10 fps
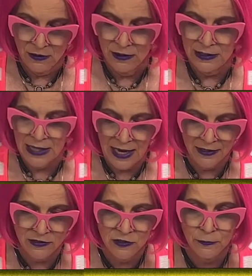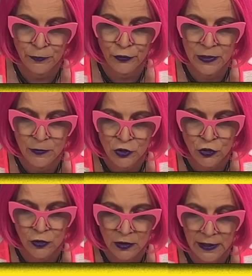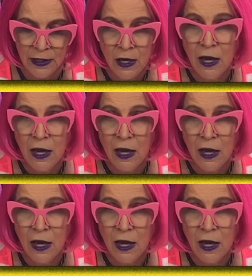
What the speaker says: yanked prematurely.